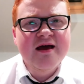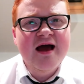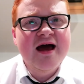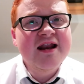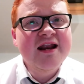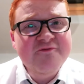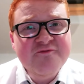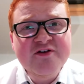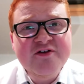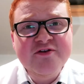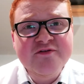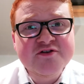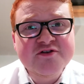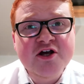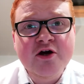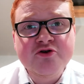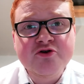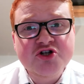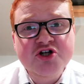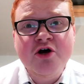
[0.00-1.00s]
And I think
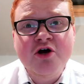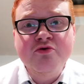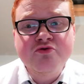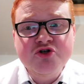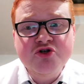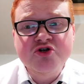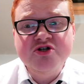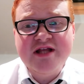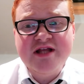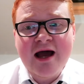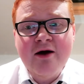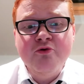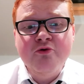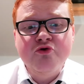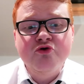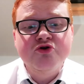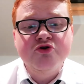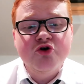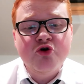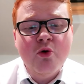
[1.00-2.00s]
they've shown just how
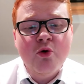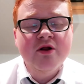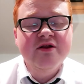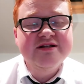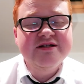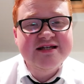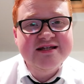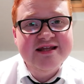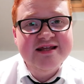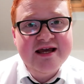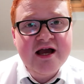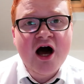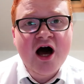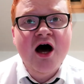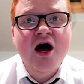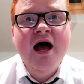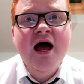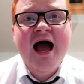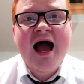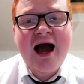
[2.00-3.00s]
good a quality they
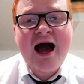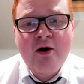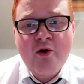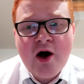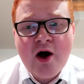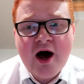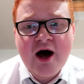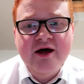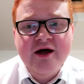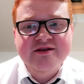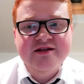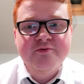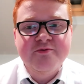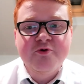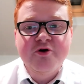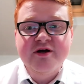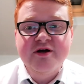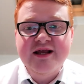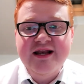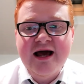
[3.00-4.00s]
are, how hard they
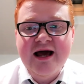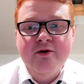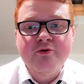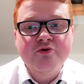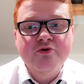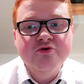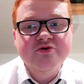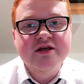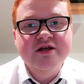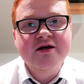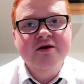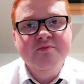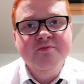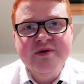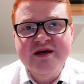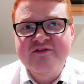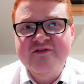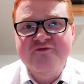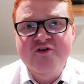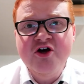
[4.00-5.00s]
work, and how good they can
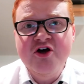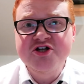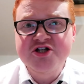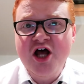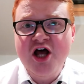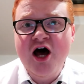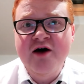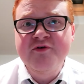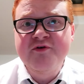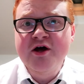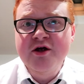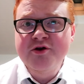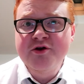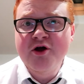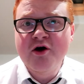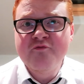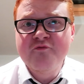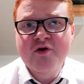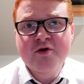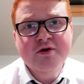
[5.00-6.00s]
be. First half,
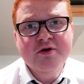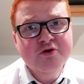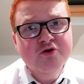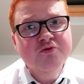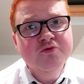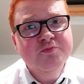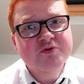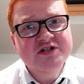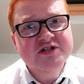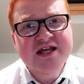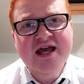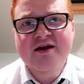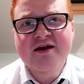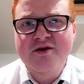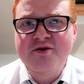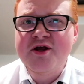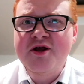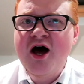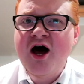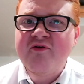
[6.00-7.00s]
not very good, but
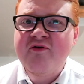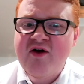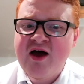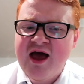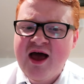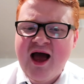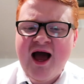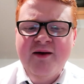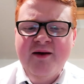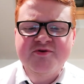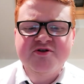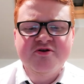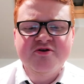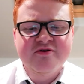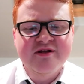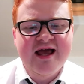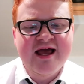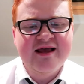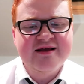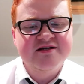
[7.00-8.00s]
second half,
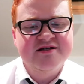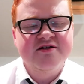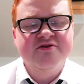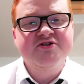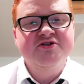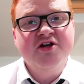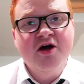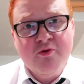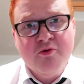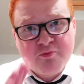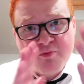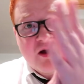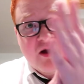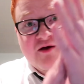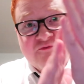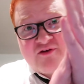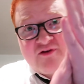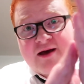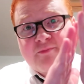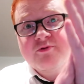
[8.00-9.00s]
absolutely excellent. So,
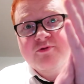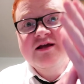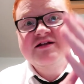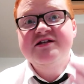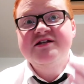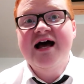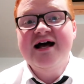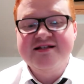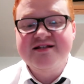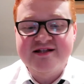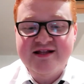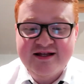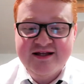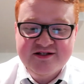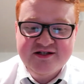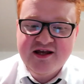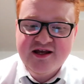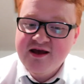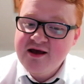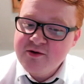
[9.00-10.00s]
fair play to
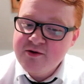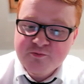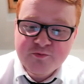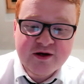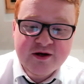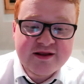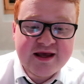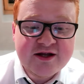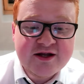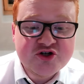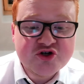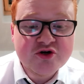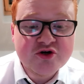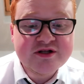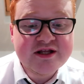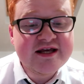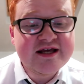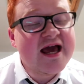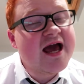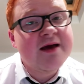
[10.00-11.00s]
Atalanta. Really
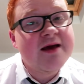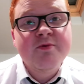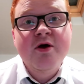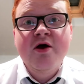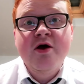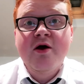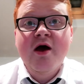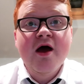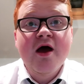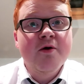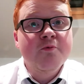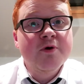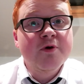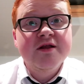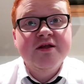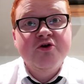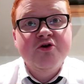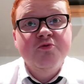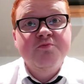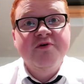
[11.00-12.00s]
enjoyed the game.
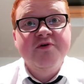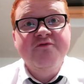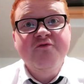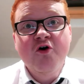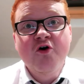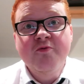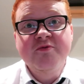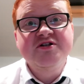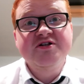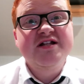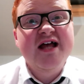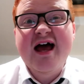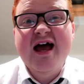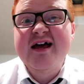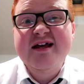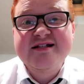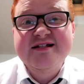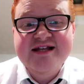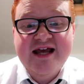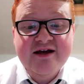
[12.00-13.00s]
Really good performance
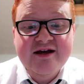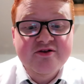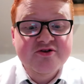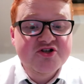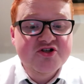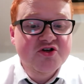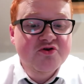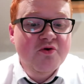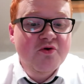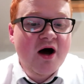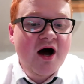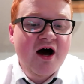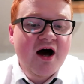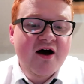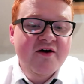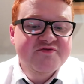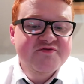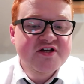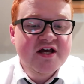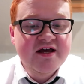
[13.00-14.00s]
there. Tale of two
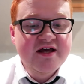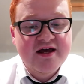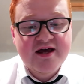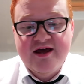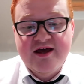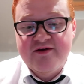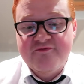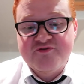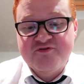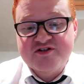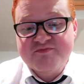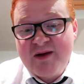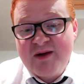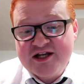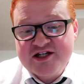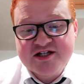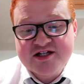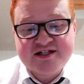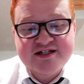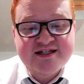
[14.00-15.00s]
halves. For
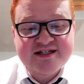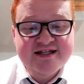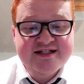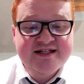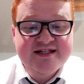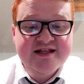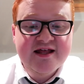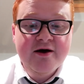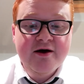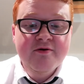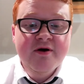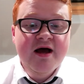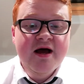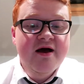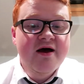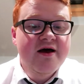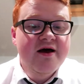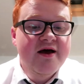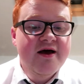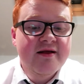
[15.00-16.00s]
Manchester City, though,
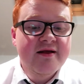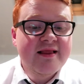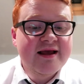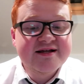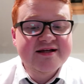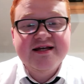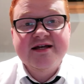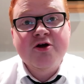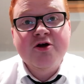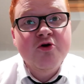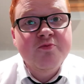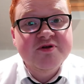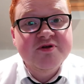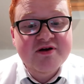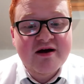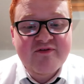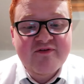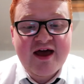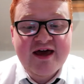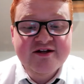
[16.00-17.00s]
like I said, hoping
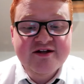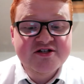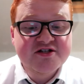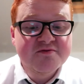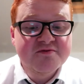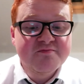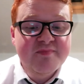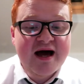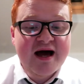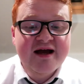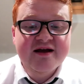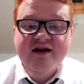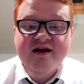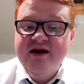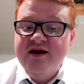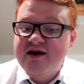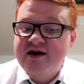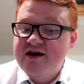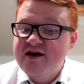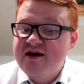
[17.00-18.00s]
to have Ederson back.
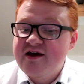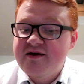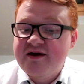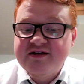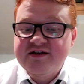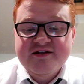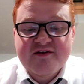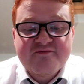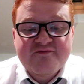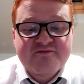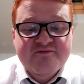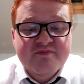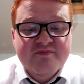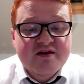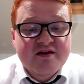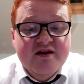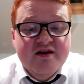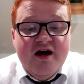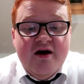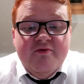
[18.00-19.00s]

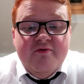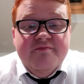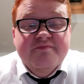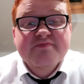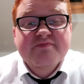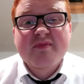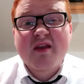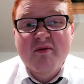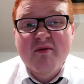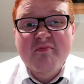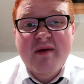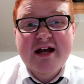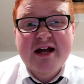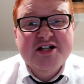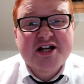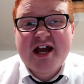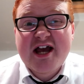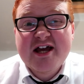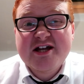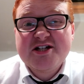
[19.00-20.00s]
You know, my
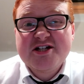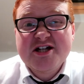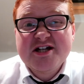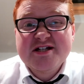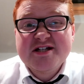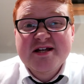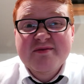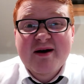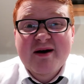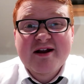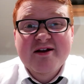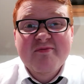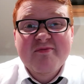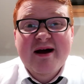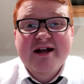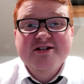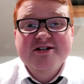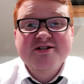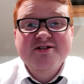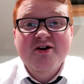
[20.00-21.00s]
JSGC man of the
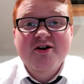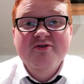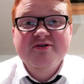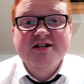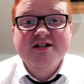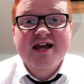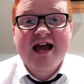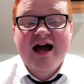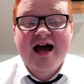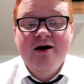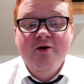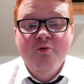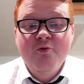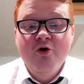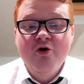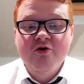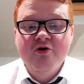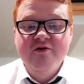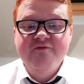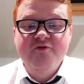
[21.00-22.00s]
match is going to Kyle
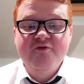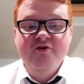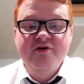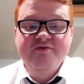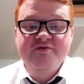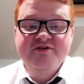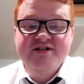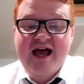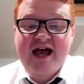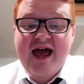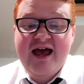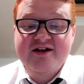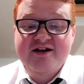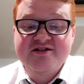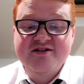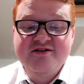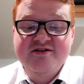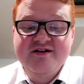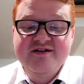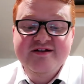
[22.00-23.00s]
Walker. I thought he was
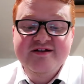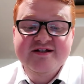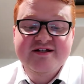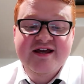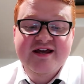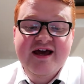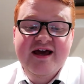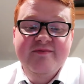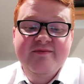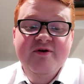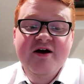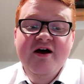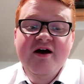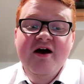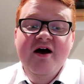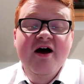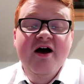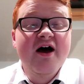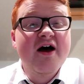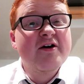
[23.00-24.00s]
excellent in this game.
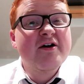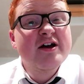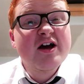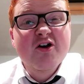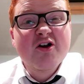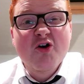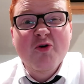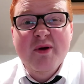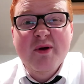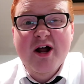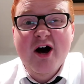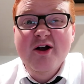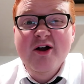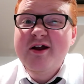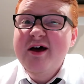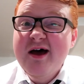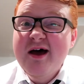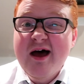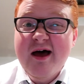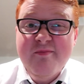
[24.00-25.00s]
Coming
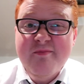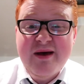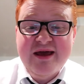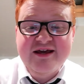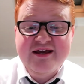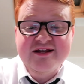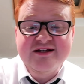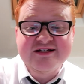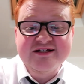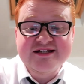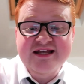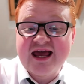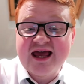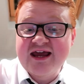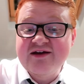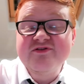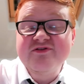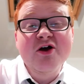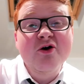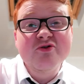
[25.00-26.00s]
on and making a
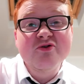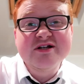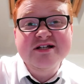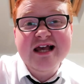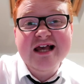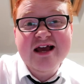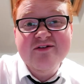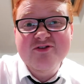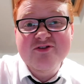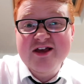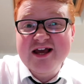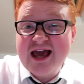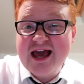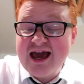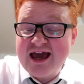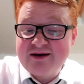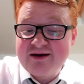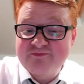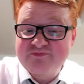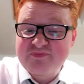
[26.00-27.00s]
save, the only save of the
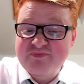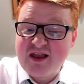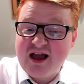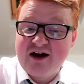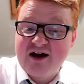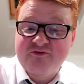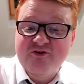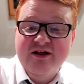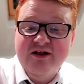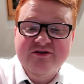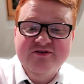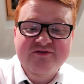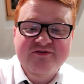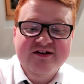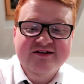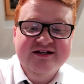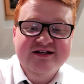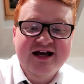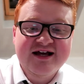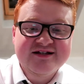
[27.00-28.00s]
game. I thought that was
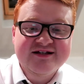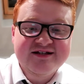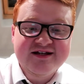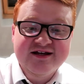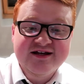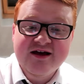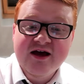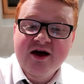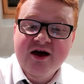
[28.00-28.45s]
fantastic.